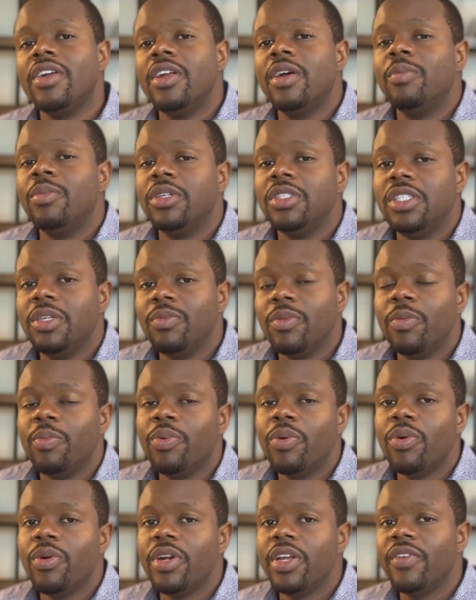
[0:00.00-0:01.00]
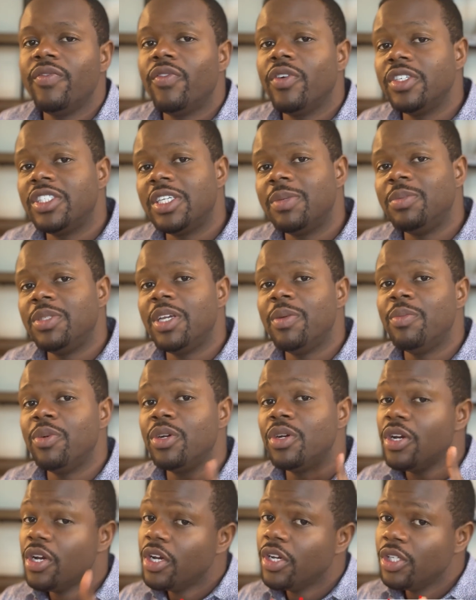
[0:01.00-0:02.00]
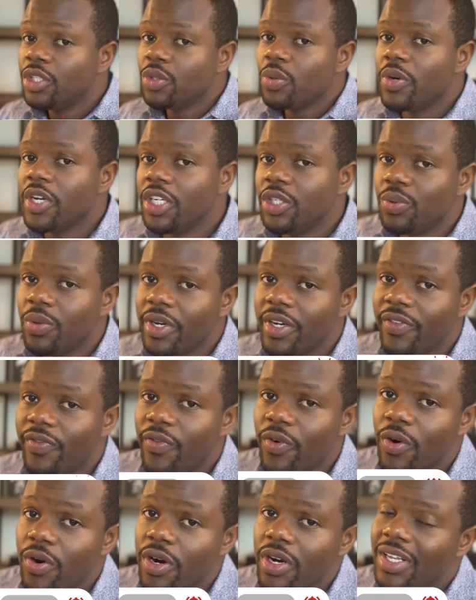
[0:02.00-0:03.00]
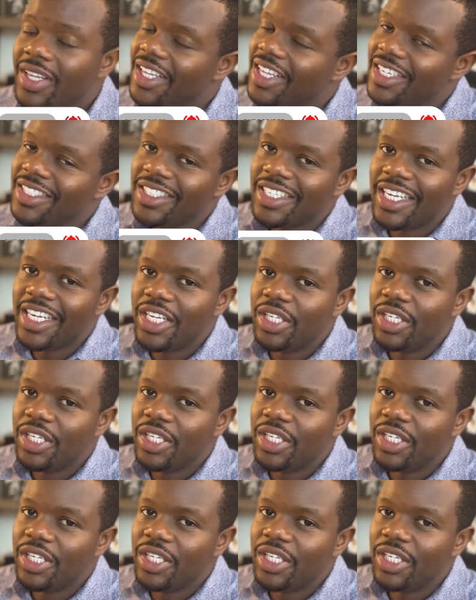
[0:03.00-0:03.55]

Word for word: numbers and reporting for September 2024. Let's get